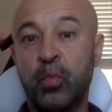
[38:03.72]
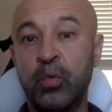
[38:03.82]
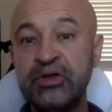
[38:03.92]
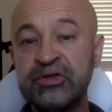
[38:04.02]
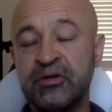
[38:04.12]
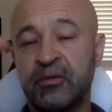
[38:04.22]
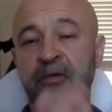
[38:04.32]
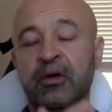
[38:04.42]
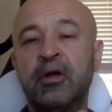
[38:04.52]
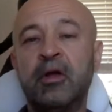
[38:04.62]

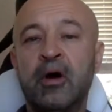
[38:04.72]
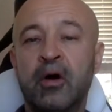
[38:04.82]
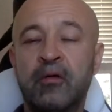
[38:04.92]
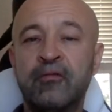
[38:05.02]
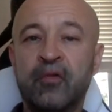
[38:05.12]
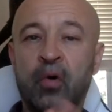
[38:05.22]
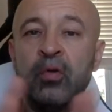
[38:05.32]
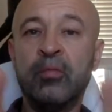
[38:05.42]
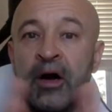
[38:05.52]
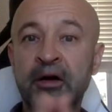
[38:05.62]
wisdom of
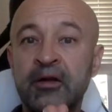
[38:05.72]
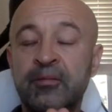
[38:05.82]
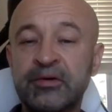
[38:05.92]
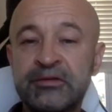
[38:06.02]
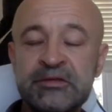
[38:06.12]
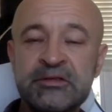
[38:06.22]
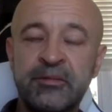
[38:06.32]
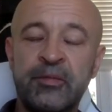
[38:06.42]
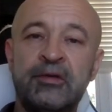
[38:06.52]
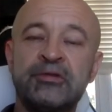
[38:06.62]
all market
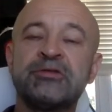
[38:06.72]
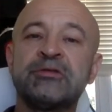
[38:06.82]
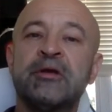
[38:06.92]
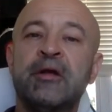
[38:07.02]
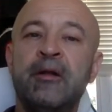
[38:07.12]
participants